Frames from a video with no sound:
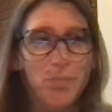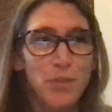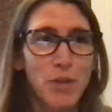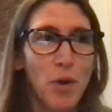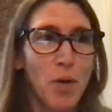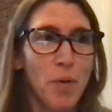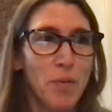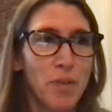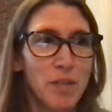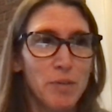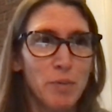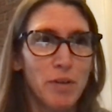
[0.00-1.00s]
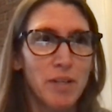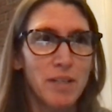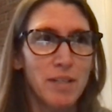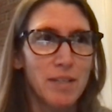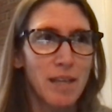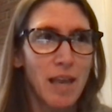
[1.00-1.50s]
So this
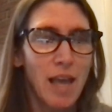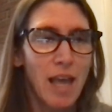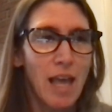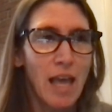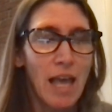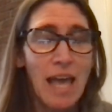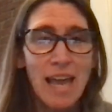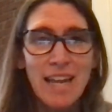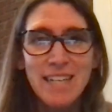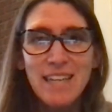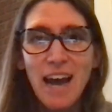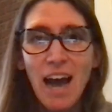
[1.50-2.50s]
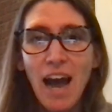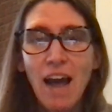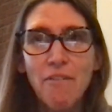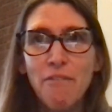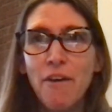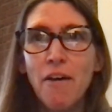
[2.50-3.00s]
was an entire. I
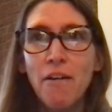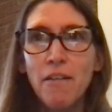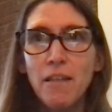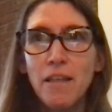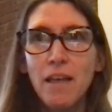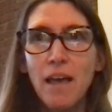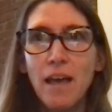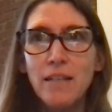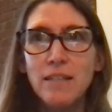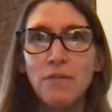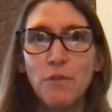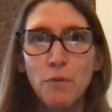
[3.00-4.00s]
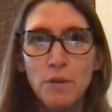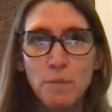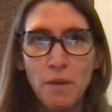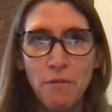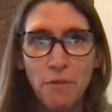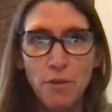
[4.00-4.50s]
felt as if it was
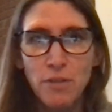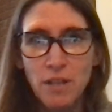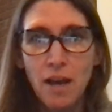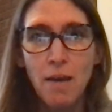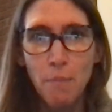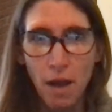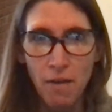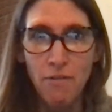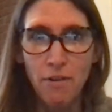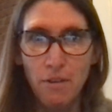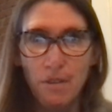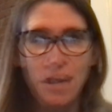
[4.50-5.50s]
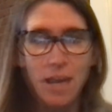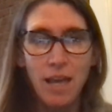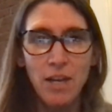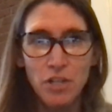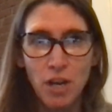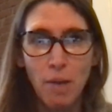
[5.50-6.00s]
my first time ever in
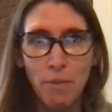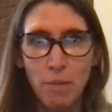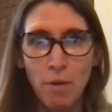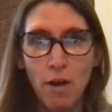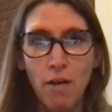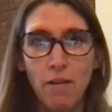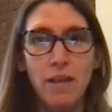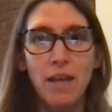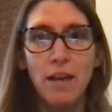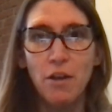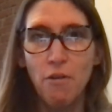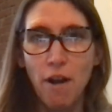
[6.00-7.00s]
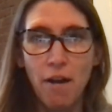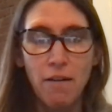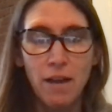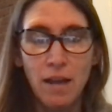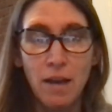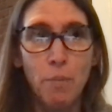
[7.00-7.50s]
a shopping mall, in a crowd,
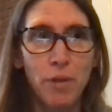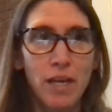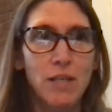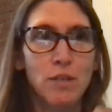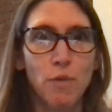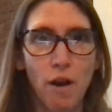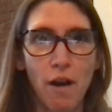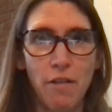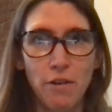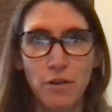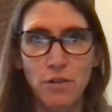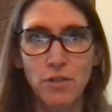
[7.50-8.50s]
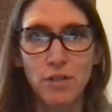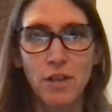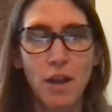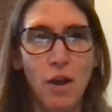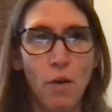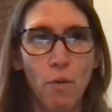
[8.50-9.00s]
in a place where others
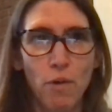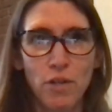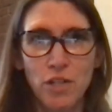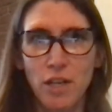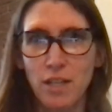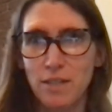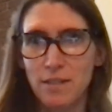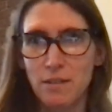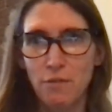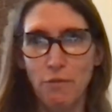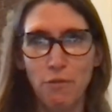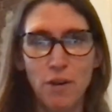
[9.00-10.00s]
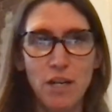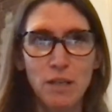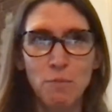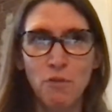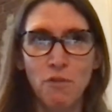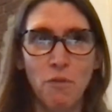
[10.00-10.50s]
were just free to
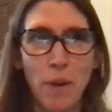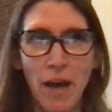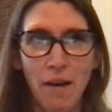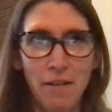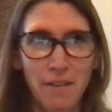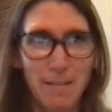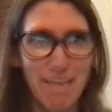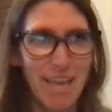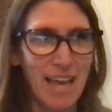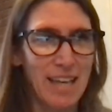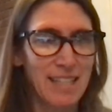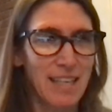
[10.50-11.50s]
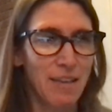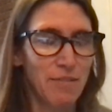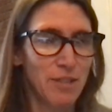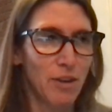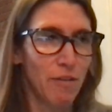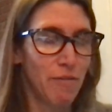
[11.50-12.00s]
move about as they
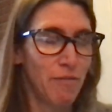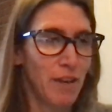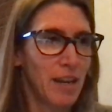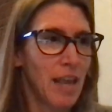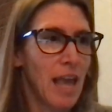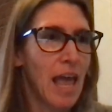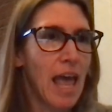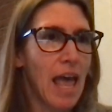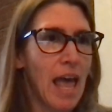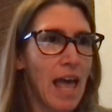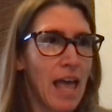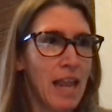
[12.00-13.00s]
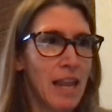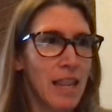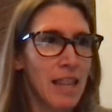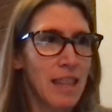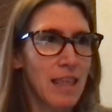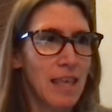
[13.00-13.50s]
saw fit. And
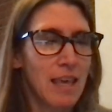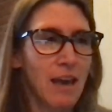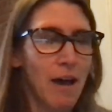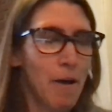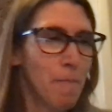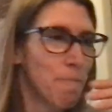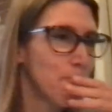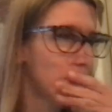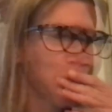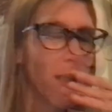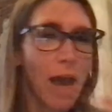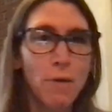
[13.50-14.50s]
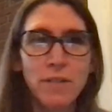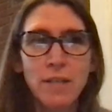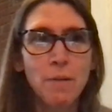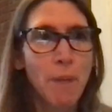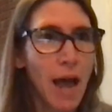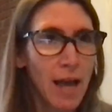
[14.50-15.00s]
the um, I was in a
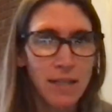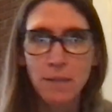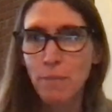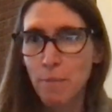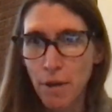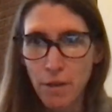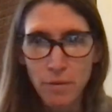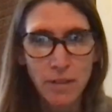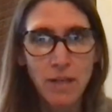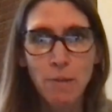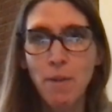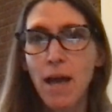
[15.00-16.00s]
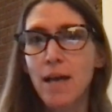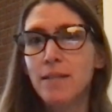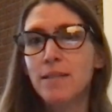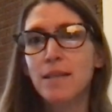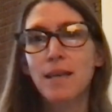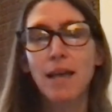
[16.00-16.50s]
mask. My mother was in a
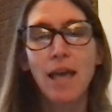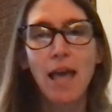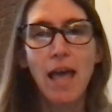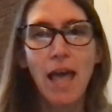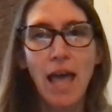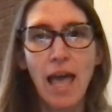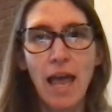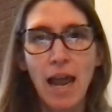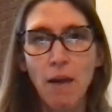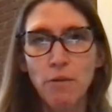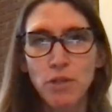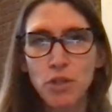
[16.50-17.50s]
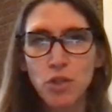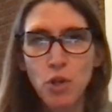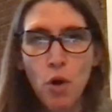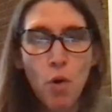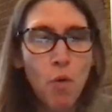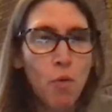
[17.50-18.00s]
mask, and I was
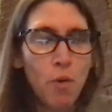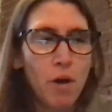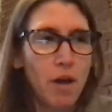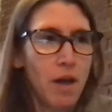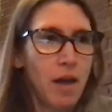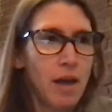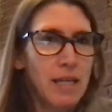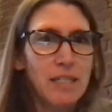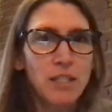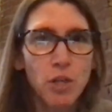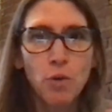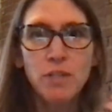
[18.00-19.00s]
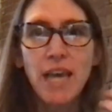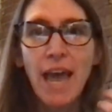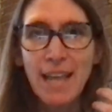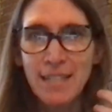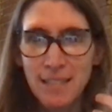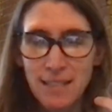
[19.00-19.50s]
so so
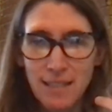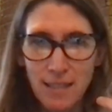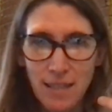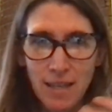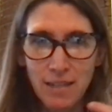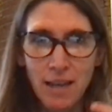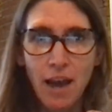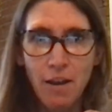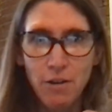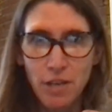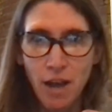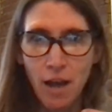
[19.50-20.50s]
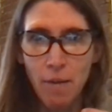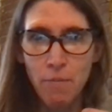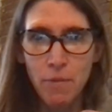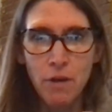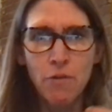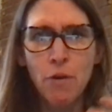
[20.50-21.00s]
tense the entire time.
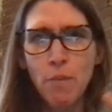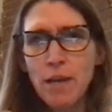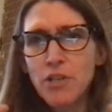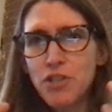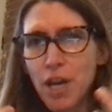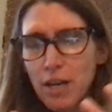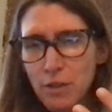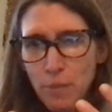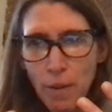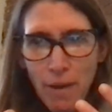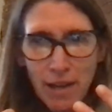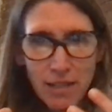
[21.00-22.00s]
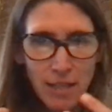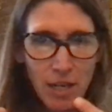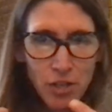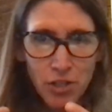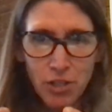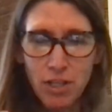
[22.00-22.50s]
You know, nobody checked my
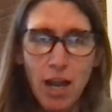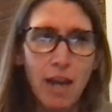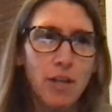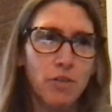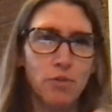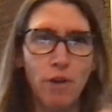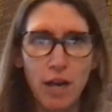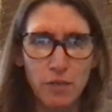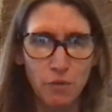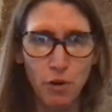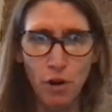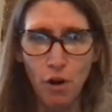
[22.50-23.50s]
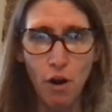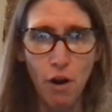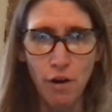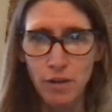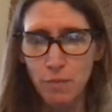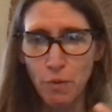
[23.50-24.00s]
vaccination status or asked for a
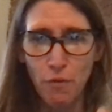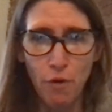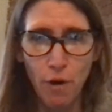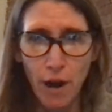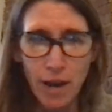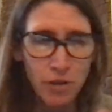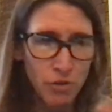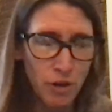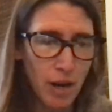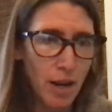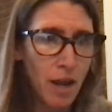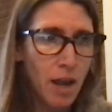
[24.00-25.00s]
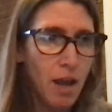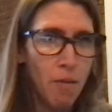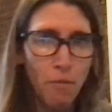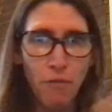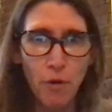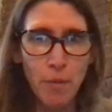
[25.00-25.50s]
card before entry,
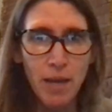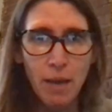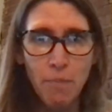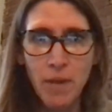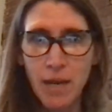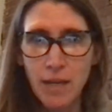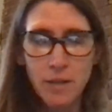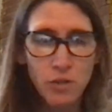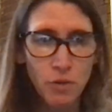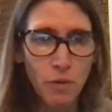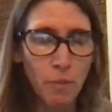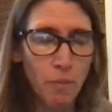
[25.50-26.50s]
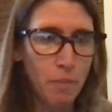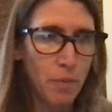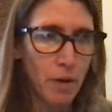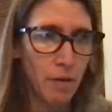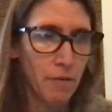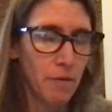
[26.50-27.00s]
before being admitted to a,
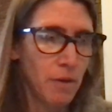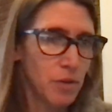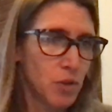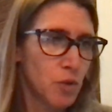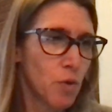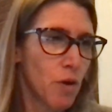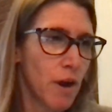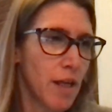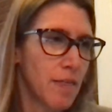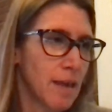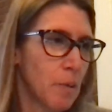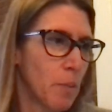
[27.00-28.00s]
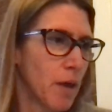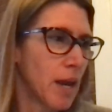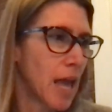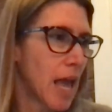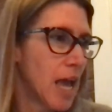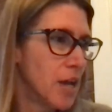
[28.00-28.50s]
a, a store or anything. But
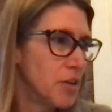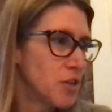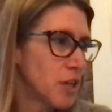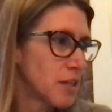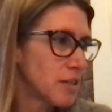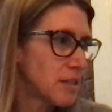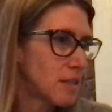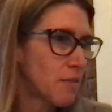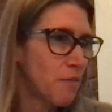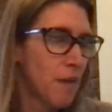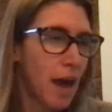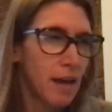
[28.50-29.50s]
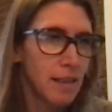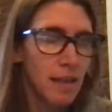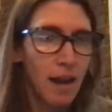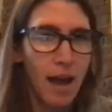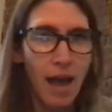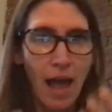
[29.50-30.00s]
just the fact that
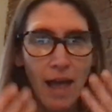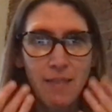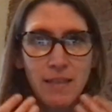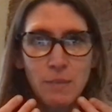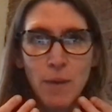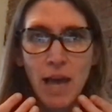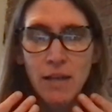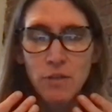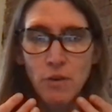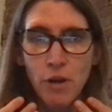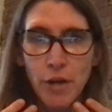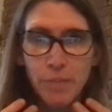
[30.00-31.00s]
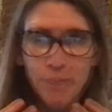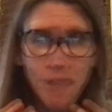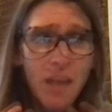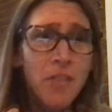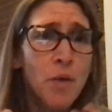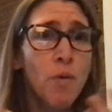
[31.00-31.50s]
I had this mask on,
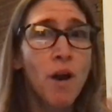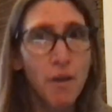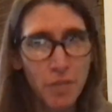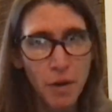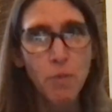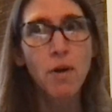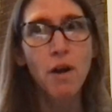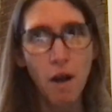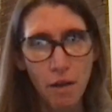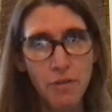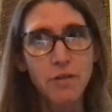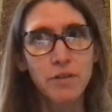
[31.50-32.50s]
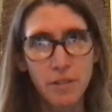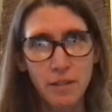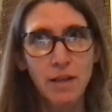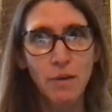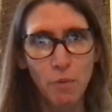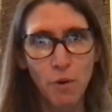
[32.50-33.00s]
and there were there were others
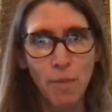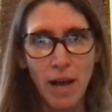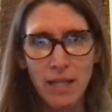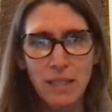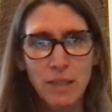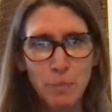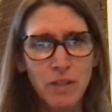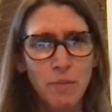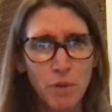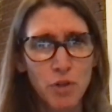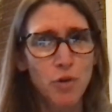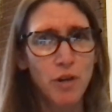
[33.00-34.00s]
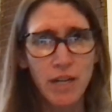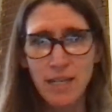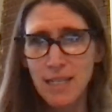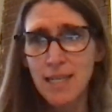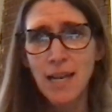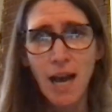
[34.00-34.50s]
that wore masks, but the majority
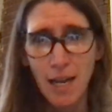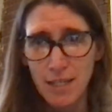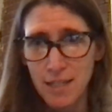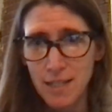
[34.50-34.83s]
did not.